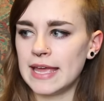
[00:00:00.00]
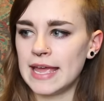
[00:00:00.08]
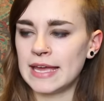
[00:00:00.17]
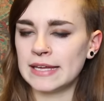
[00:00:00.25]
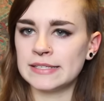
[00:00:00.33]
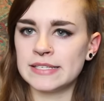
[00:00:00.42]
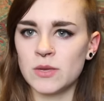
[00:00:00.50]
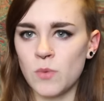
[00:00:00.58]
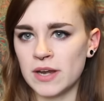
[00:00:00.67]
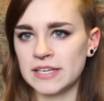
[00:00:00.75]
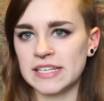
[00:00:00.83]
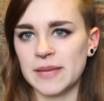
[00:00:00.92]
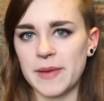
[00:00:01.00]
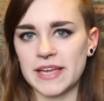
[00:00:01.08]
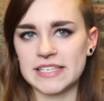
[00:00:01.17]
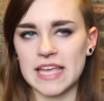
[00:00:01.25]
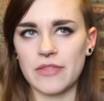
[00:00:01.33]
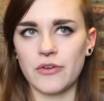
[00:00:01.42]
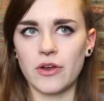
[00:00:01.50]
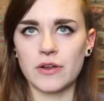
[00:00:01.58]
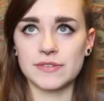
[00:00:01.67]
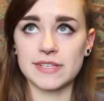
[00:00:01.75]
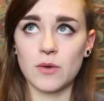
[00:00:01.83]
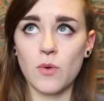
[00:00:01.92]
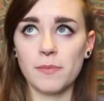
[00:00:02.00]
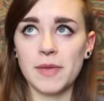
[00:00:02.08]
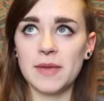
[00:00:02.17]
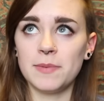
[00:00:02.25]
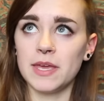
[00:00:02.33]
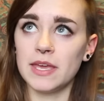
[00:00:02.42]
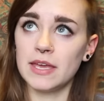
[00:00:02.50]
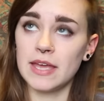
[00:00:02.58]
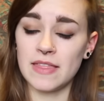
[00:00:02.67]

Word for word: and he wanted to get back together and I was like, well, maybe.